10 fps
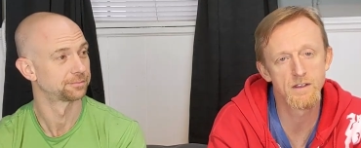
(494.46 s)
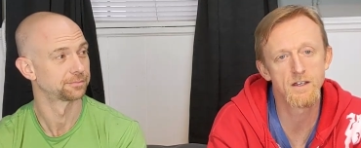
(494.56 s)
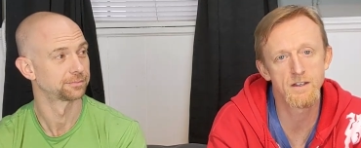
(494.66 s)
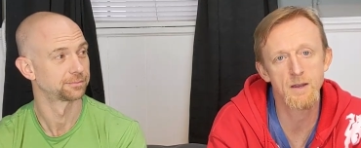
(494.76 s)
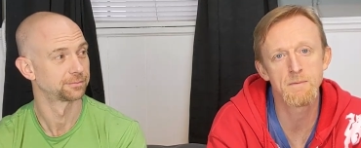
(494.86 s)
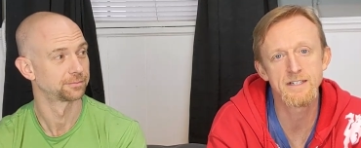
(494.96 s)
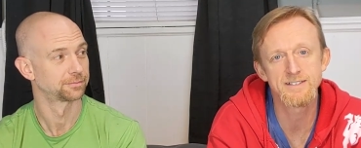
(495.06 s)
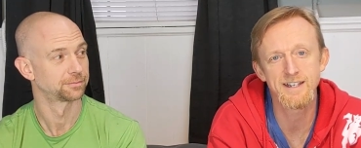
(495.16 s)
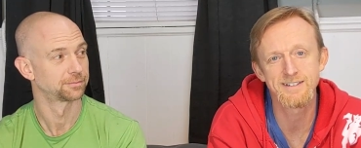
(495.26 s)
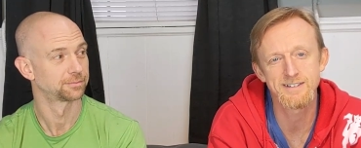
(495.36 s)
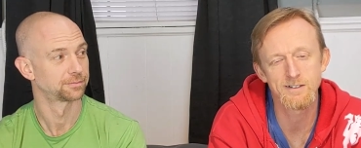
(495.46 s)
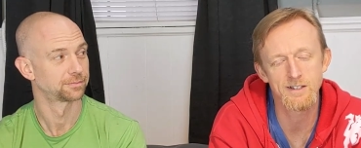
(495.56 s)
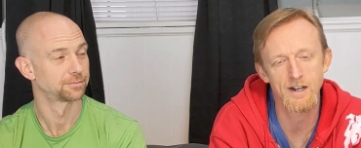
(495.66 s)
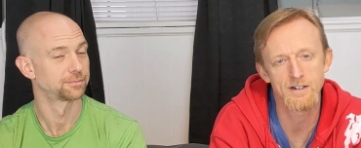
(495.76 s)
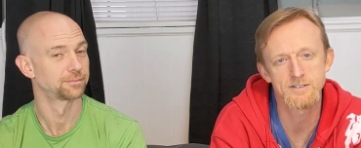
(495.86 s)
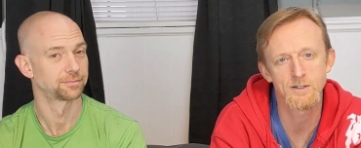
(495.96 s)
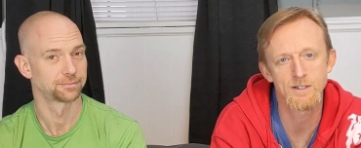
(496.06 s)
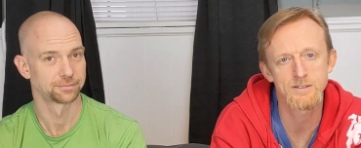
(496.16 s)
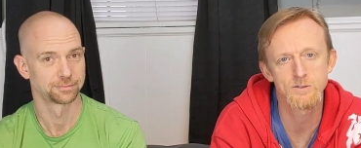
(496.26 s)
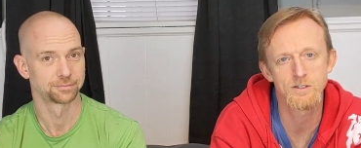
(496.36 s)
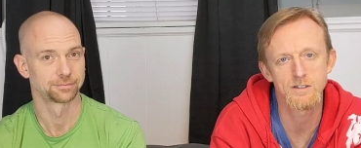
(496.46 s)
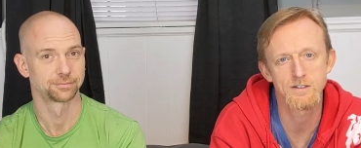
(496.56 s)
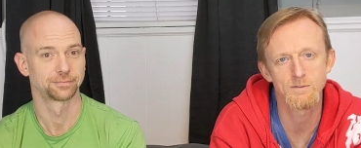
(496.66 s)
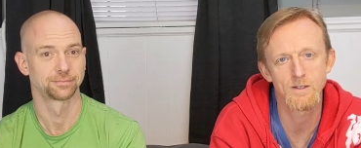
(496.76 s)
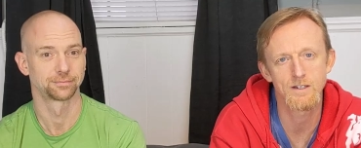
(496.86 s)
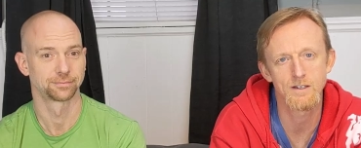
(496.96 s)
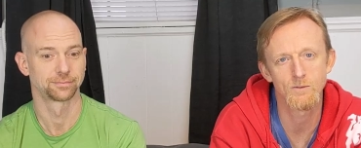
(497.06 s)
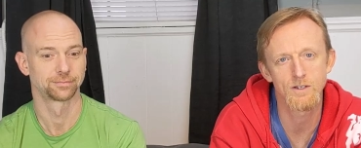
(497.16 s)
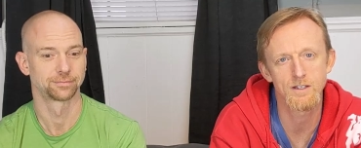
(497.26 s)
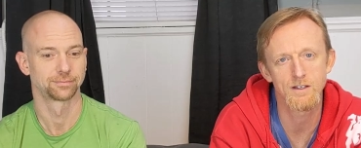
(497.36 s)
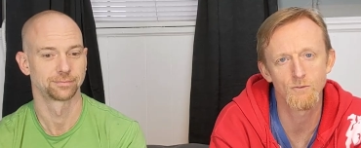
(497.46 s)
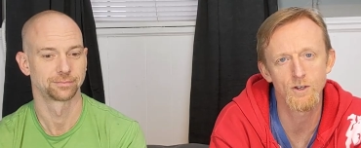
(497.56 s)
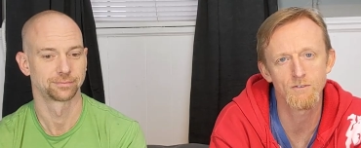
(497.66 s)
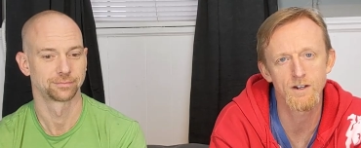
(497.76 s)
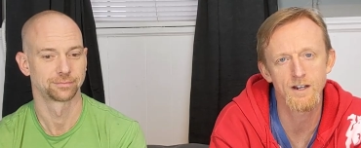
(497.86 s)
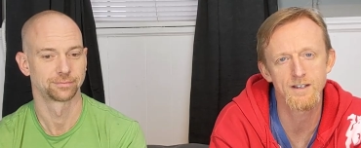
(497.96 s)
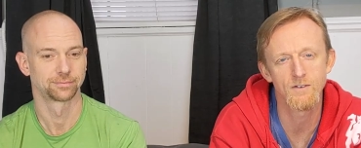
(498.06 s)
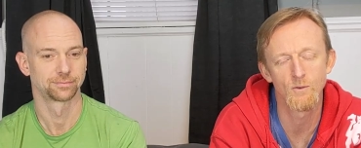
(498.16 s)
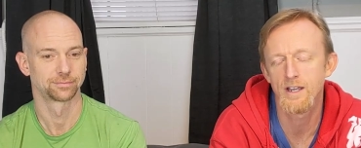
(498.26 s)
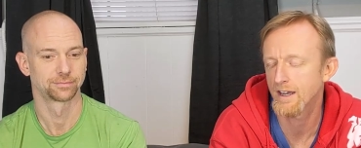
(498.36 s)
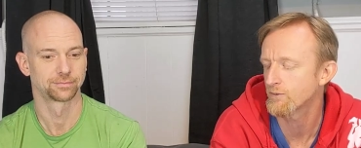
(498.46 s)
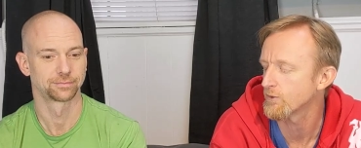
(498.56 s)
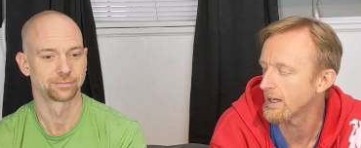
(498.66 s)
Speaker 1: the, that mainstay's still there. And so that's, uh, and uh, we if we ever got it, we have,